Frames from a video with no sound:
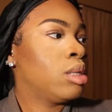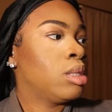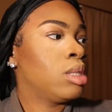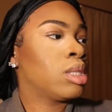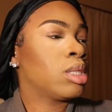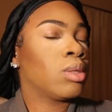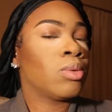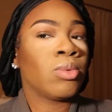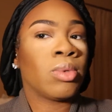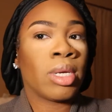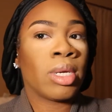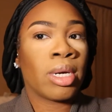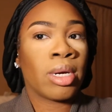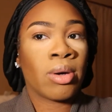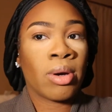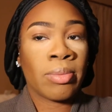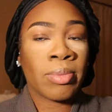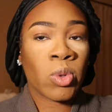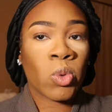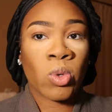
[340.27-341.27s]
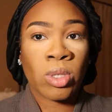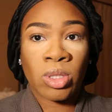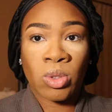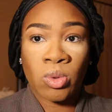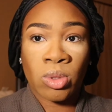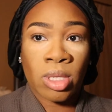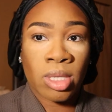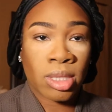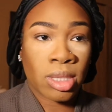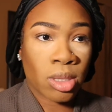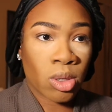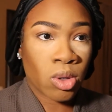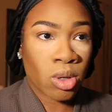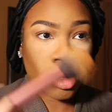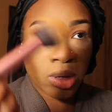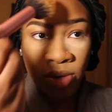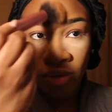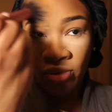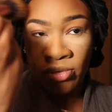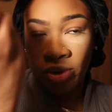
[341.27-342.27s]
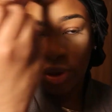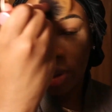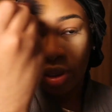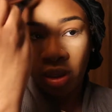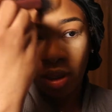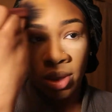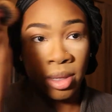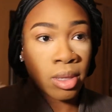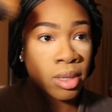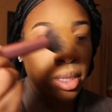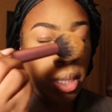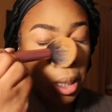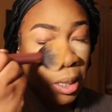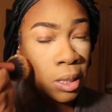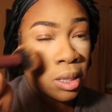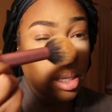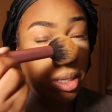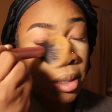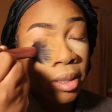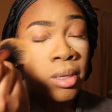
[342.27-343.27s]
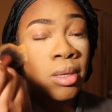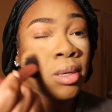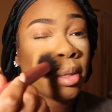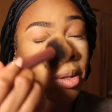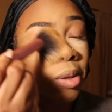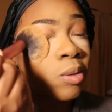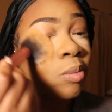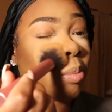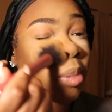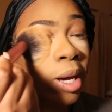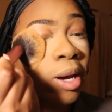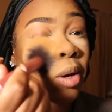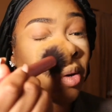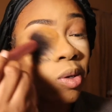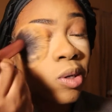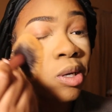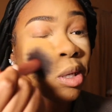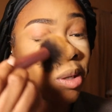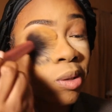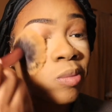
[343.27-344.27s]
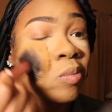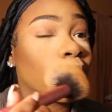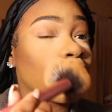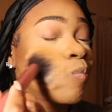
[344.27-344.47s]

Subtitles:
So now I'm going to dust off the powder,